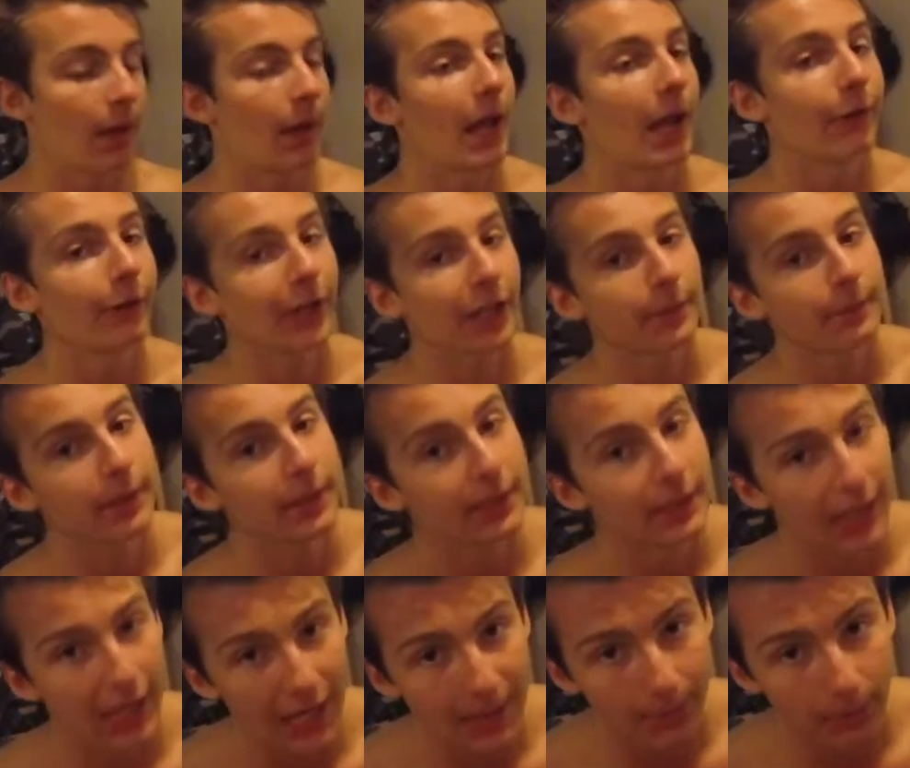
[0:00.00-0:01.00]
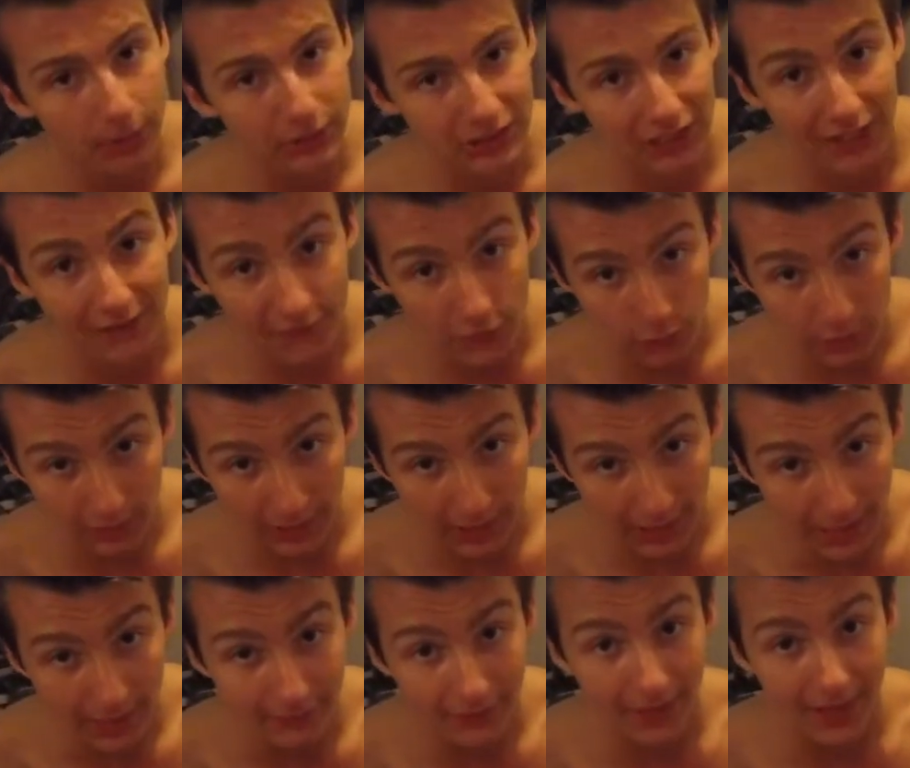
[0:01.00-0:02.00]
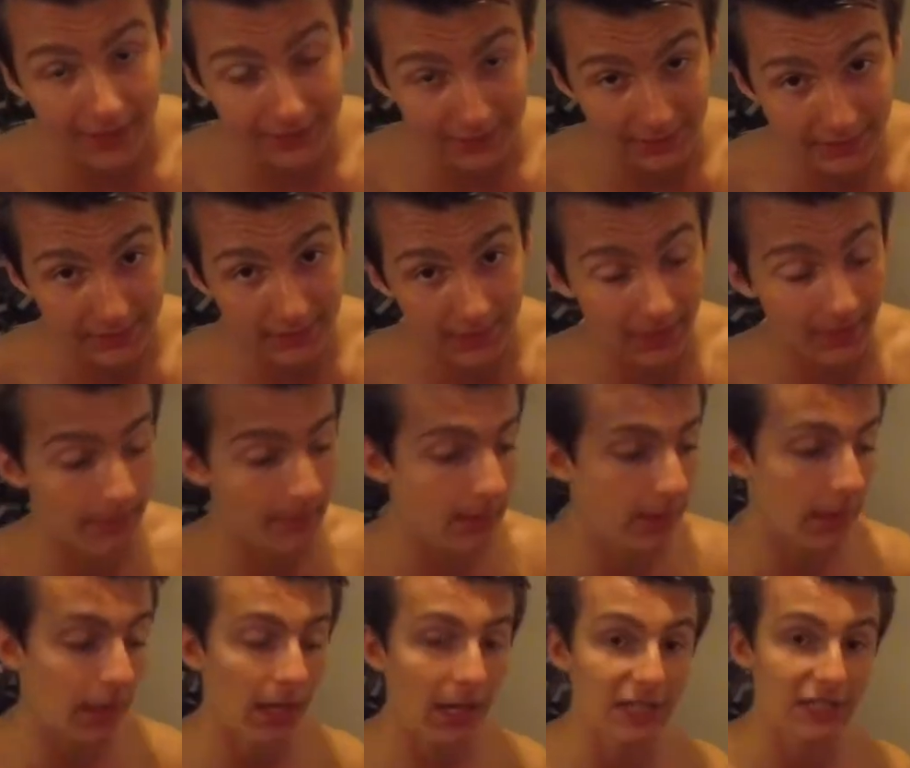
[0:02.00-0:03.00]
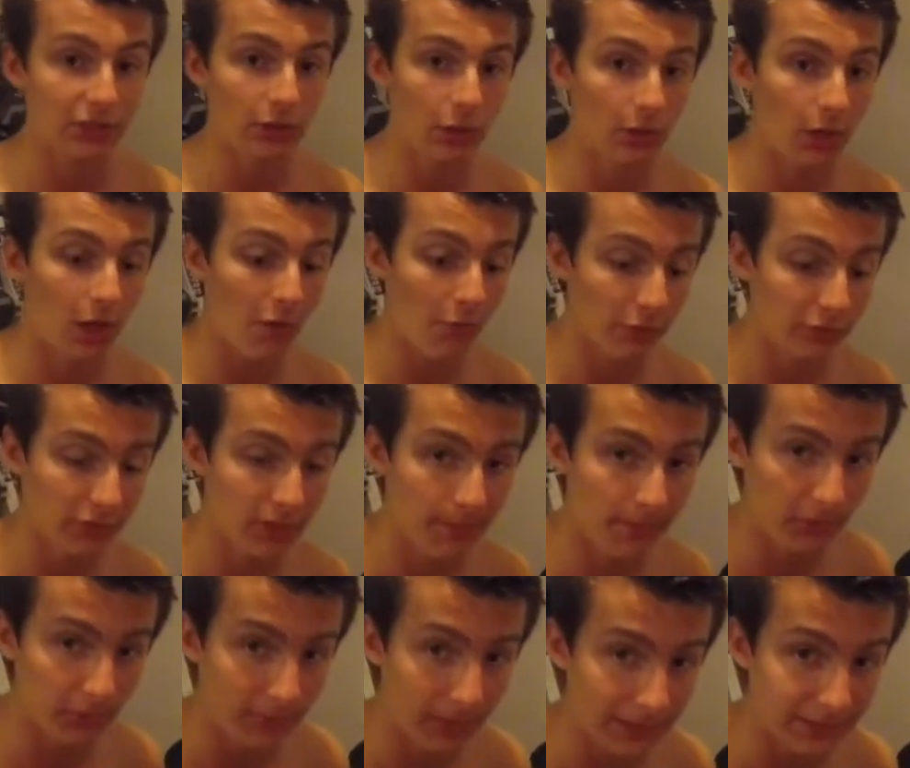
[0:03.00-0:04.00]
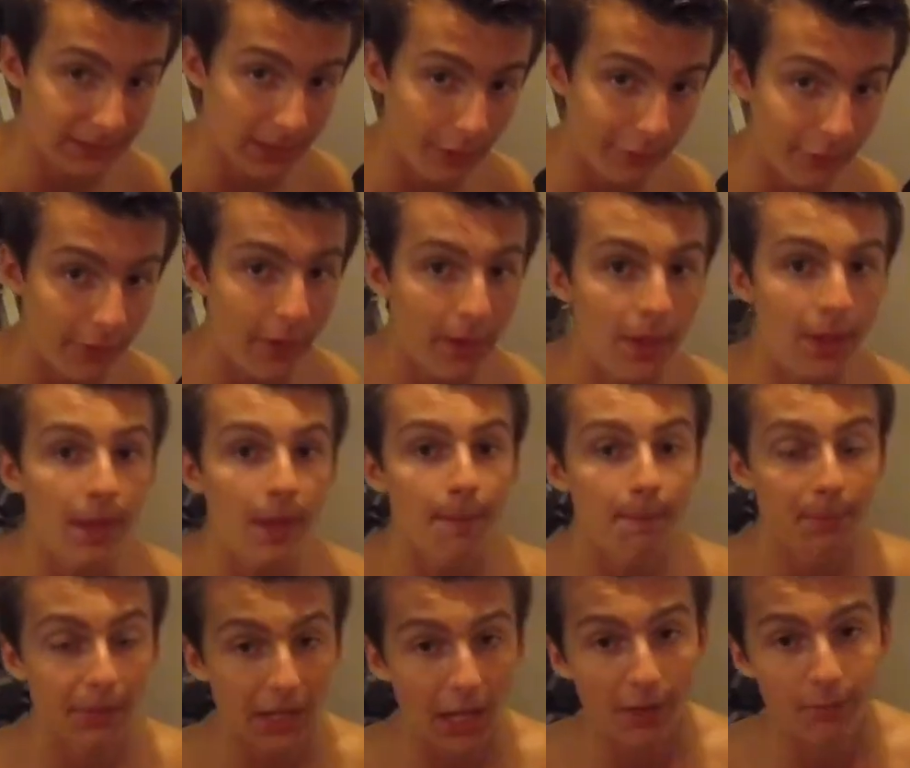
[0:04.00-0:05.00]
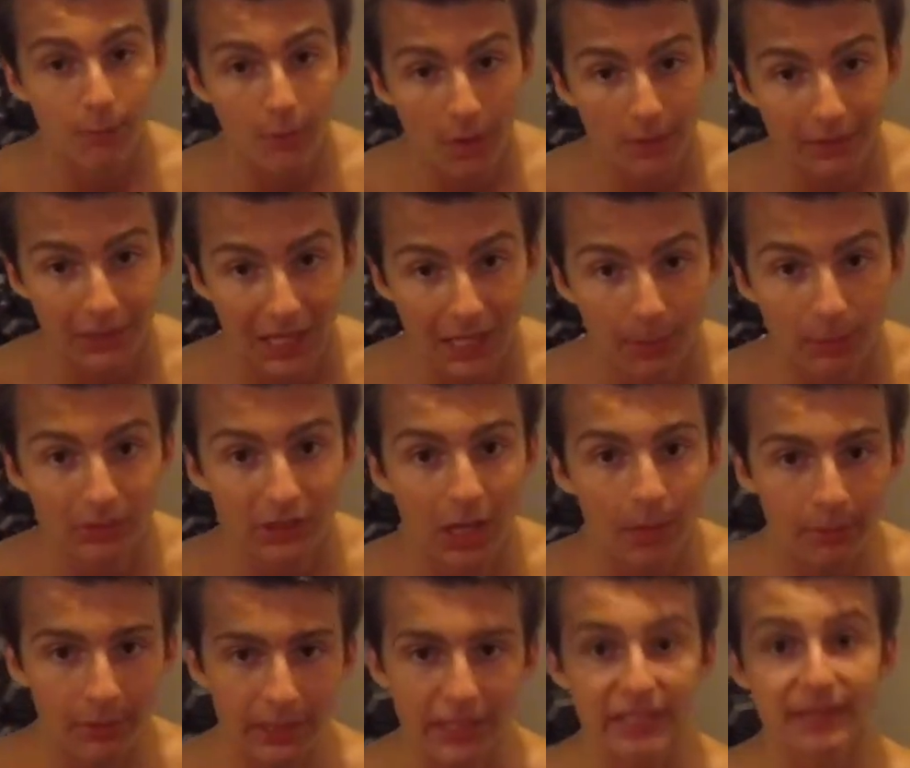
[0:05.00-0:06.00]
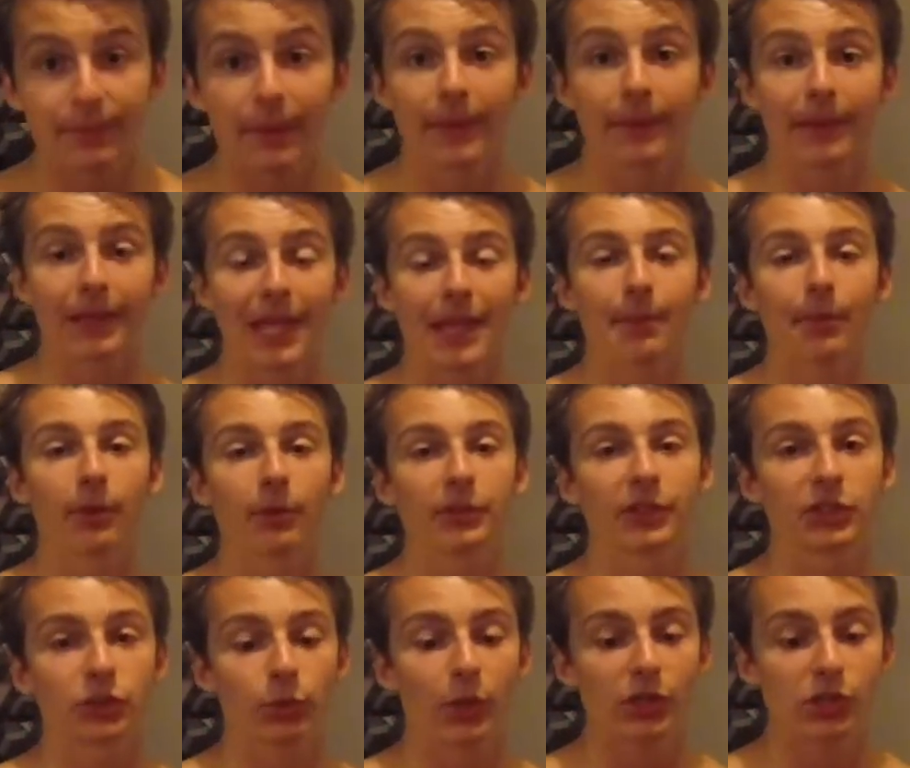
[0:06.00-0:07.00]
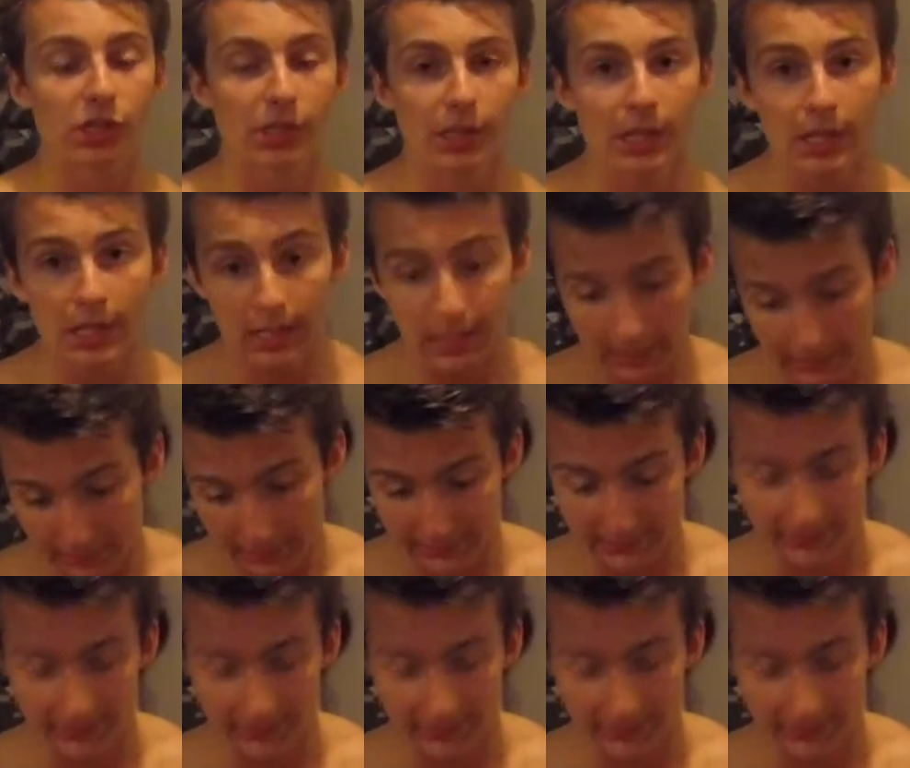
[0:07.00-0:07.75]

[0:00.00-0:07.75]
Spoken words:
I recommend cables if you can have access to them. I started off with dumbbells myself, but now I don't have the cables. I'm going to explain the cable situation in a